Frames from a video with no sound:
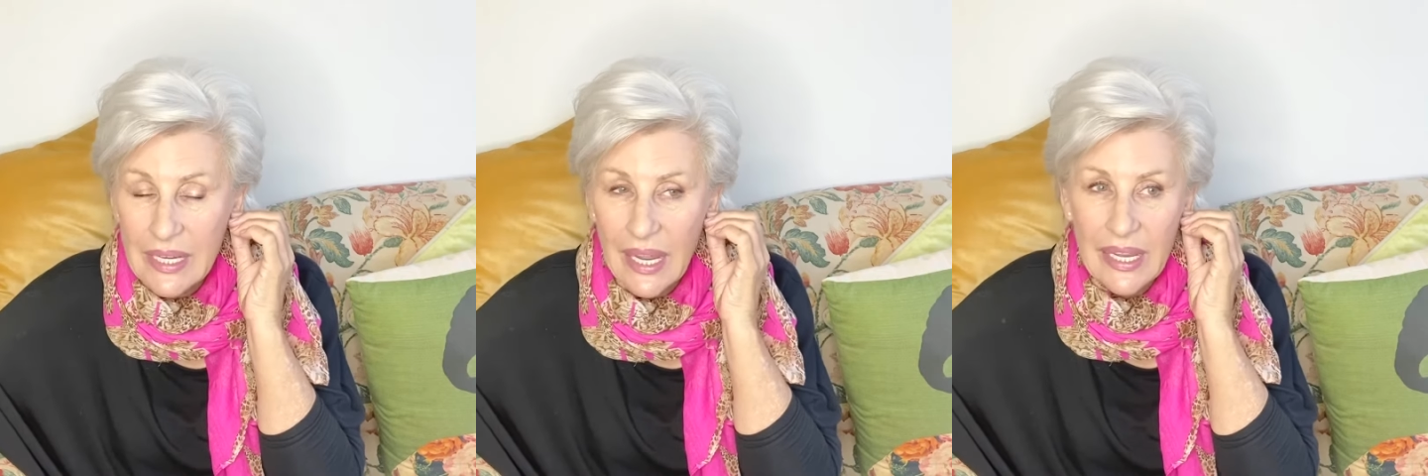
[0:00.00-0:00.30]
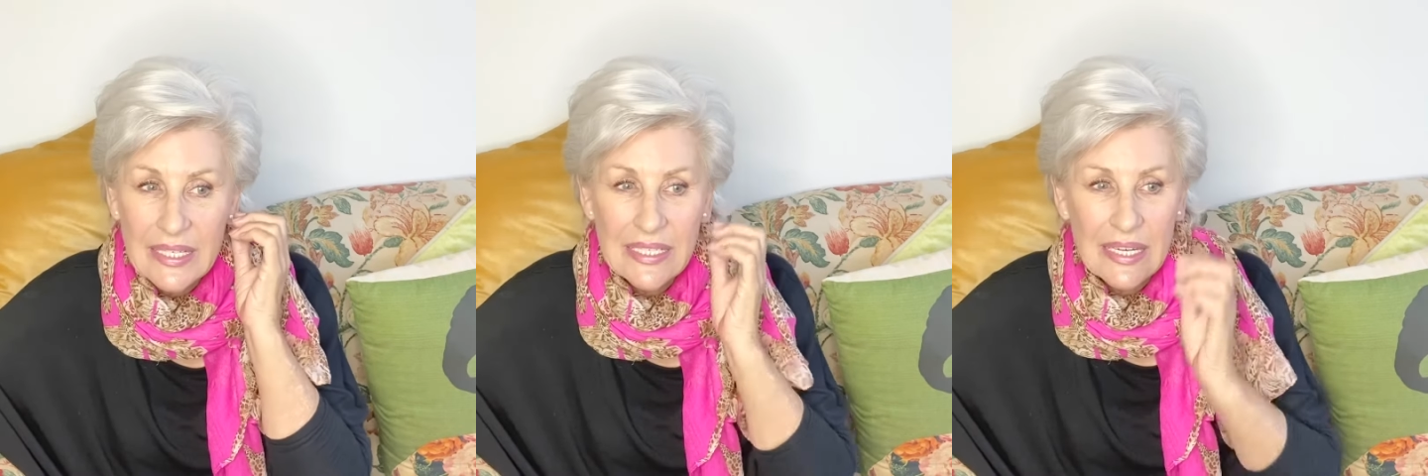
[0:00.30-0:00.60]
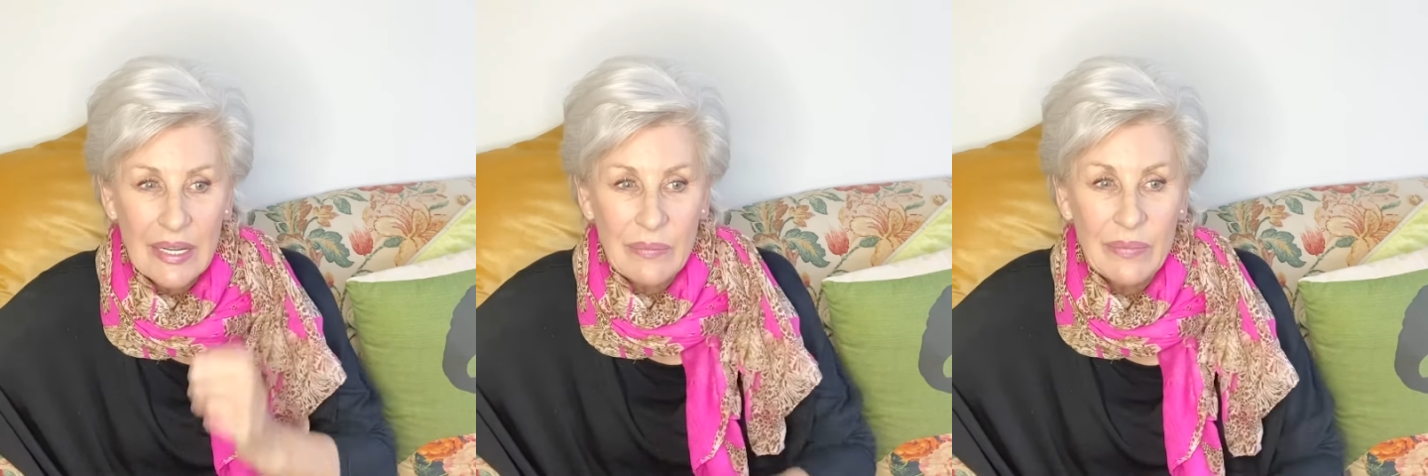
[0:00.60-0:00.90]
and
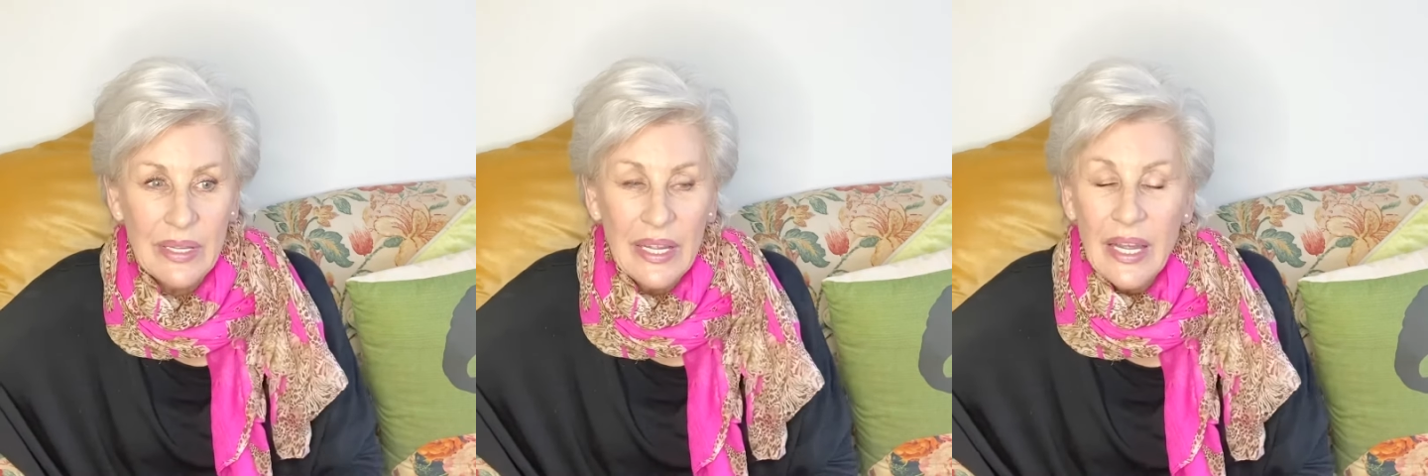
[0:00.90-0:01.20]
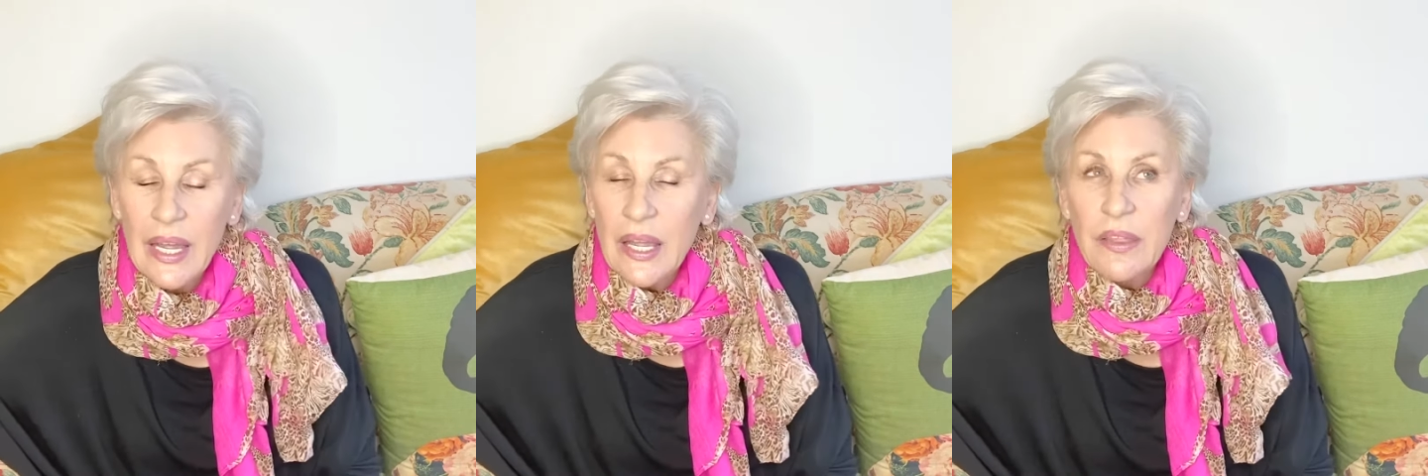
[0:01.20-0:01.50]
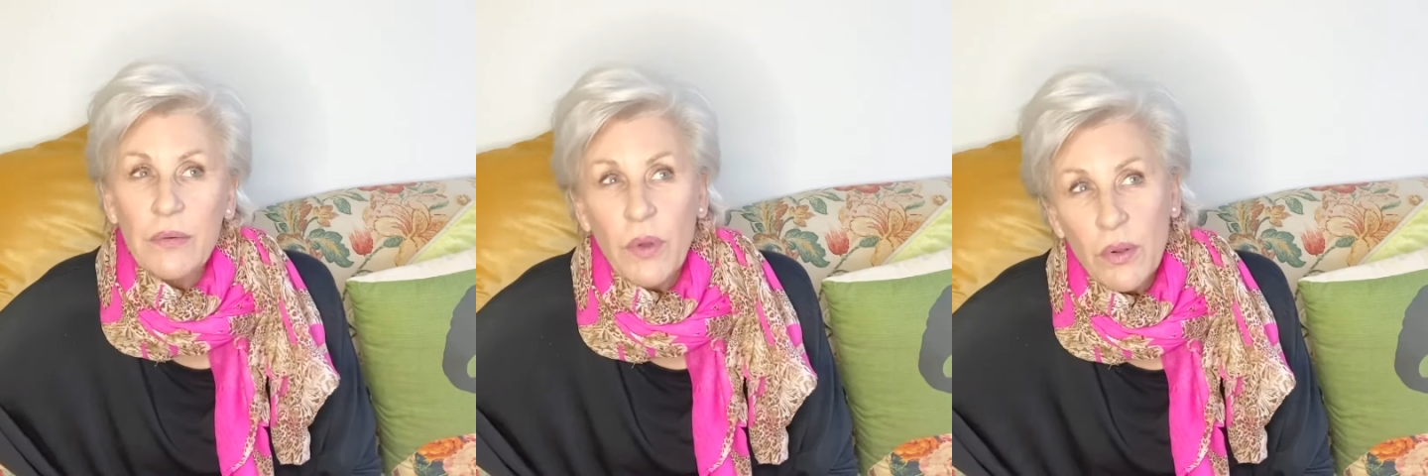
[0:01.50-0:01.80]

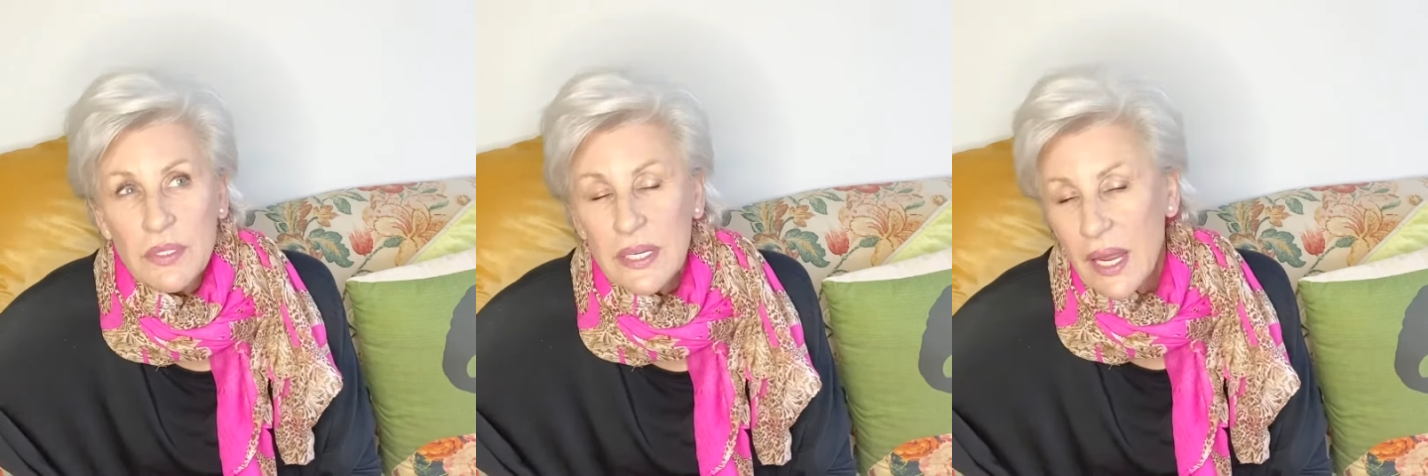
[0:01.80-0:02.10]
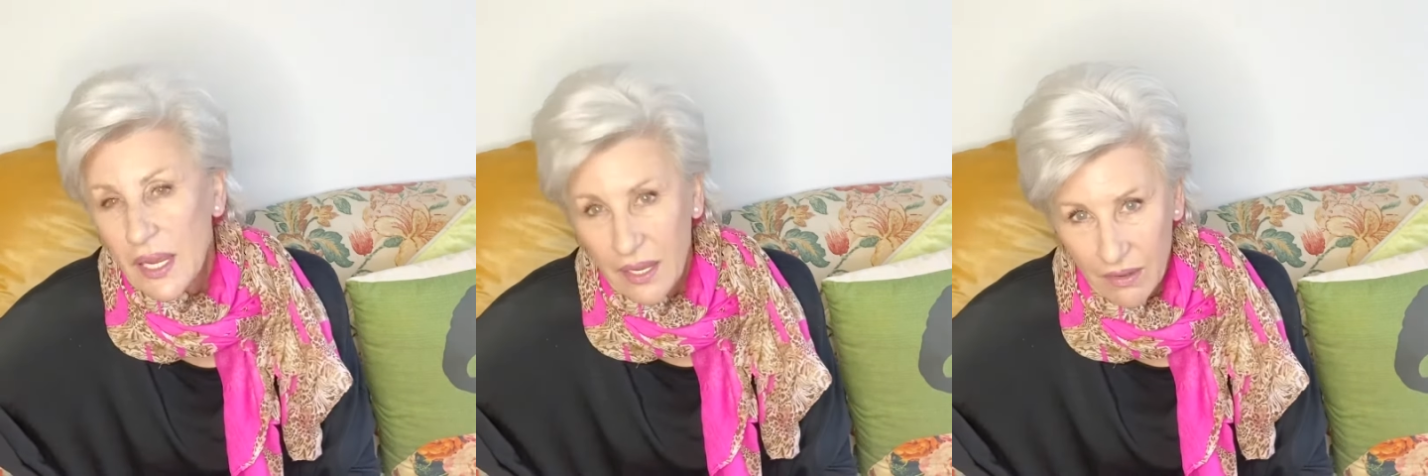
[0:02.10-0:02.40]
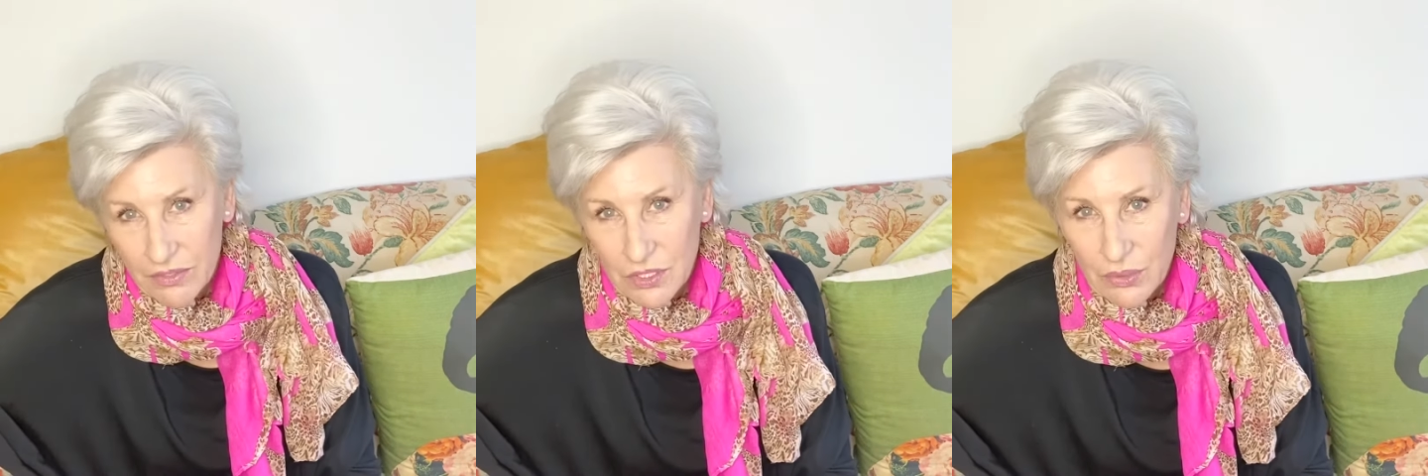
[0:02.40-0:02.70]
the roles that I
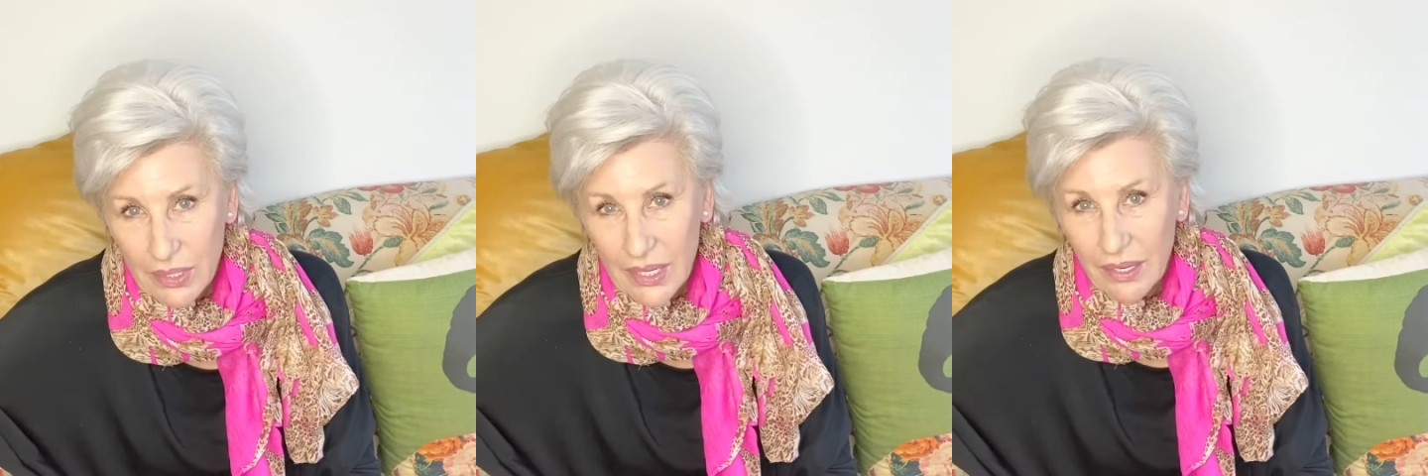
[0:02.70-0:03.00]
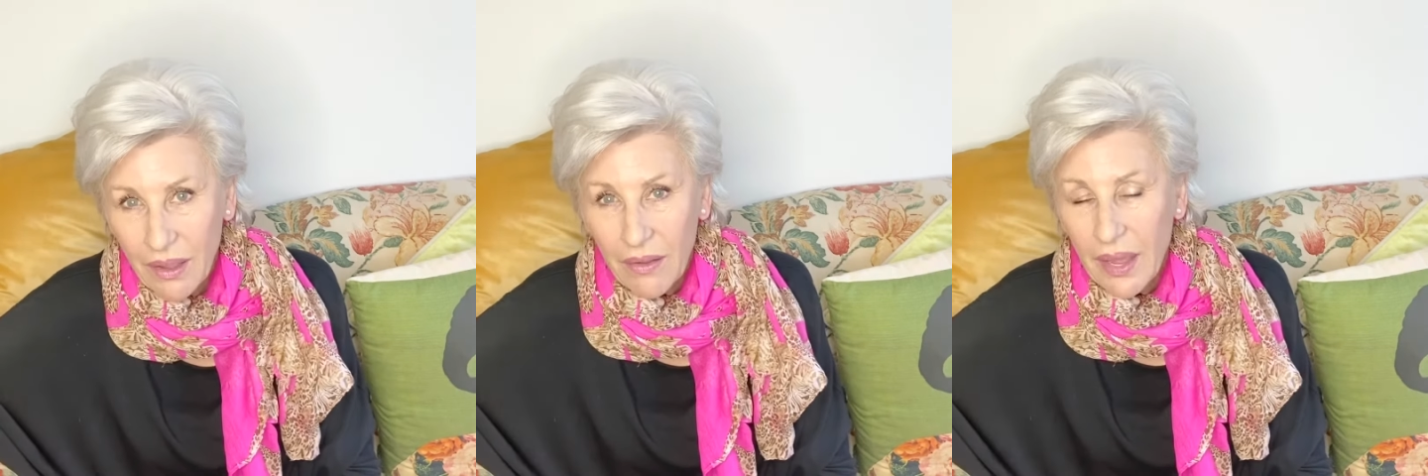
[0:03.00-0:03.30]
love doing are